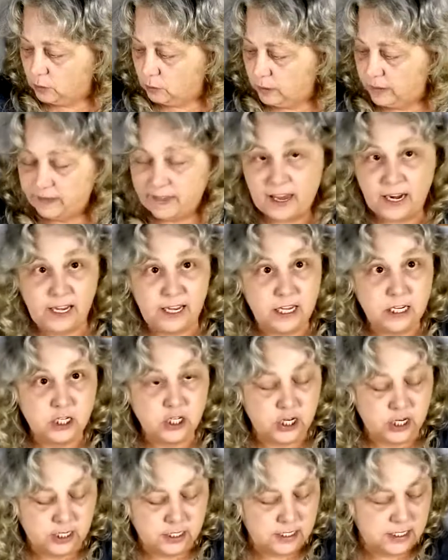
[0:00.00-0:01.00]
that edging
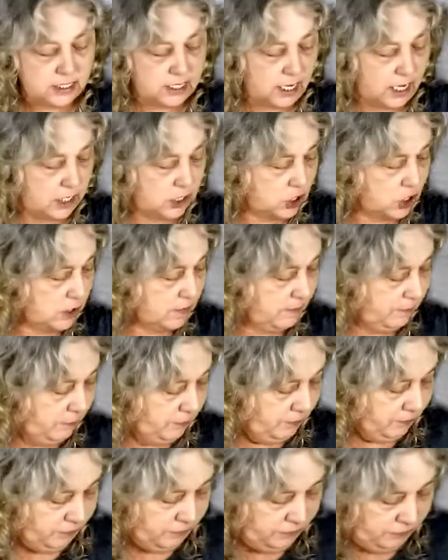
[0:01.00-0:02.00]
stitch.
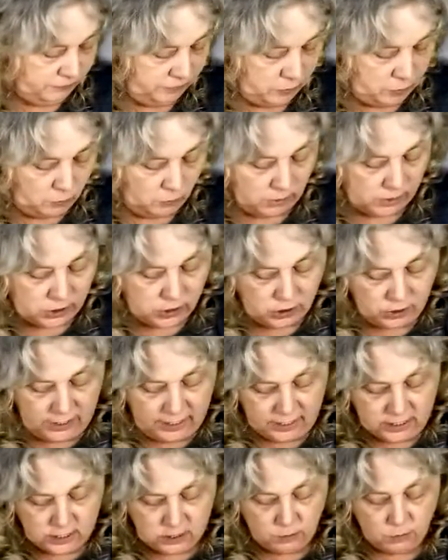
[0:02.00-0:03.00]
Once you get to
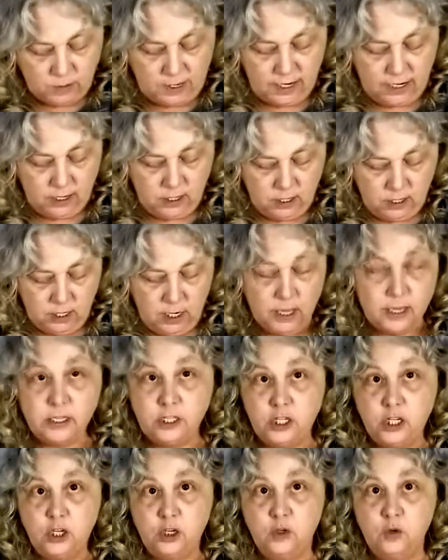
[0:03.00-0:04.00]
where
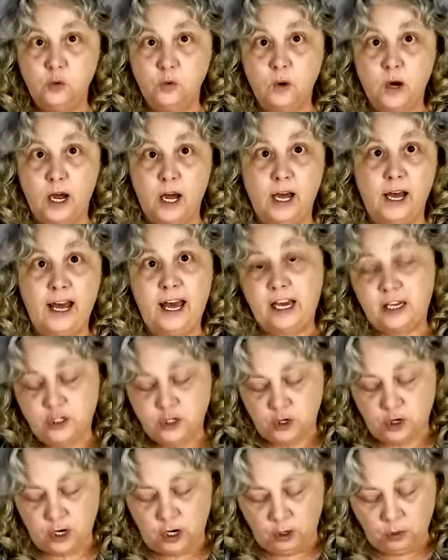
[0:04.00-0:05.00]
you had your
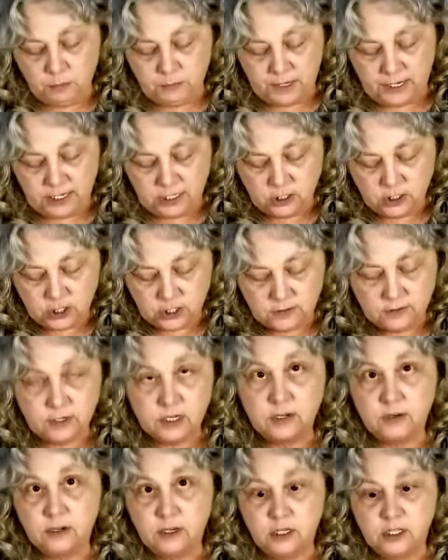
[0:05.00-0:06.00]
opening, just
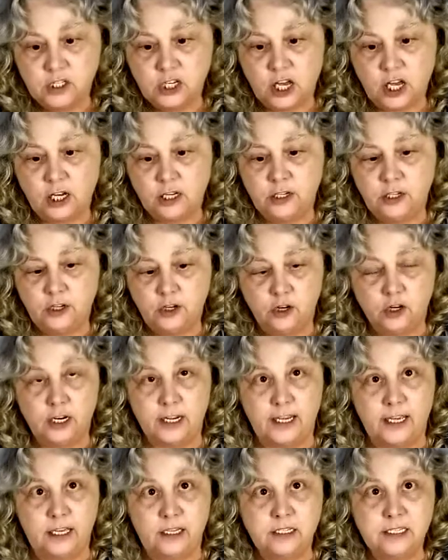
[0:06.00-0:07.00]
tuck your
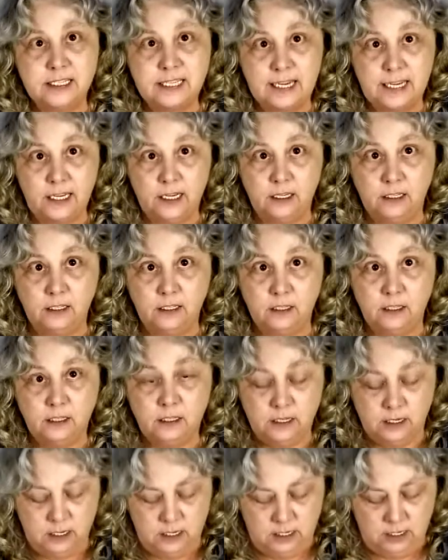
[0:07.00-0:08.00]
ends in
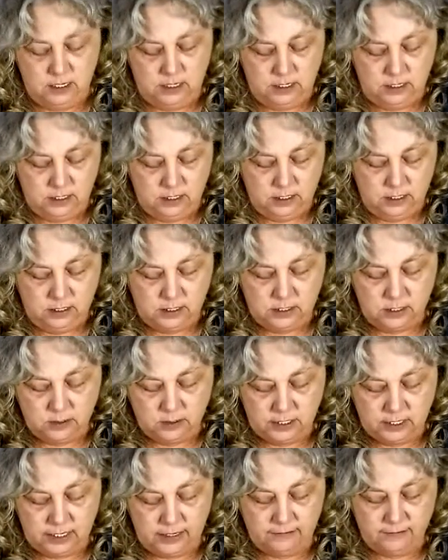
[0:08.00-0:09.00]
so that
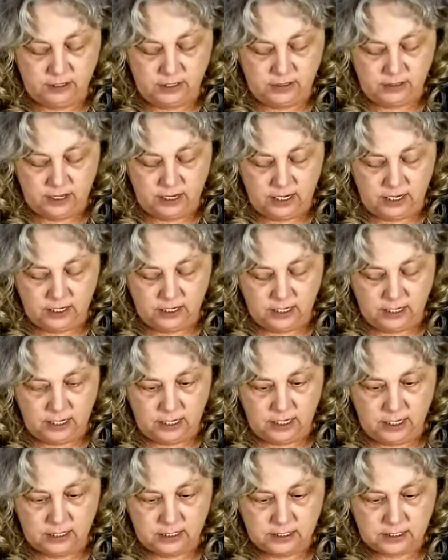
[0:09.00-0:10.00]
everything
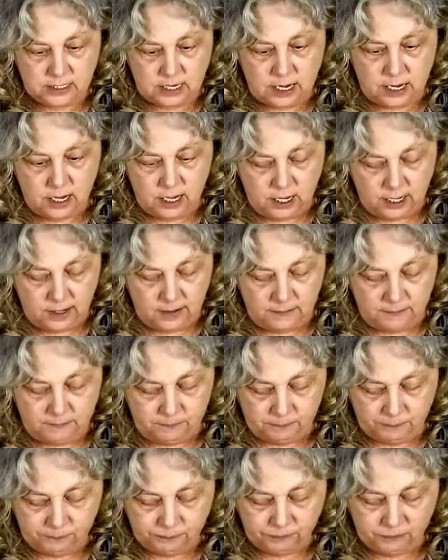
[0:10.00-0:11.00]
is,
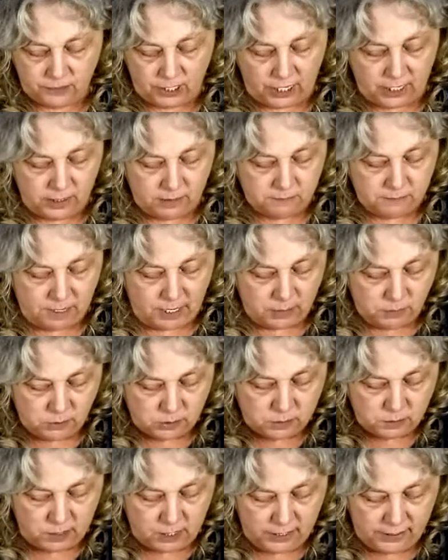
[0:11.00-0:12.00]
and mine was
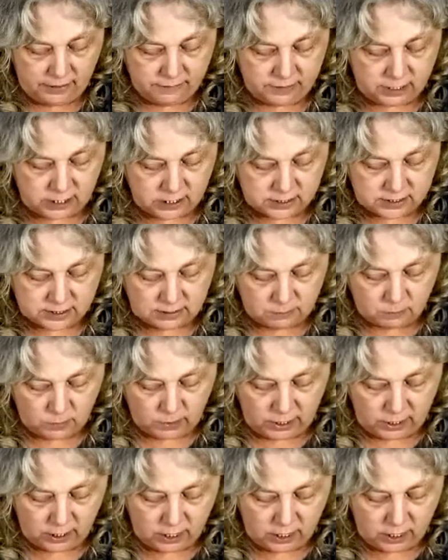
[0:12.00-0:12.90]
probably over here somewhere.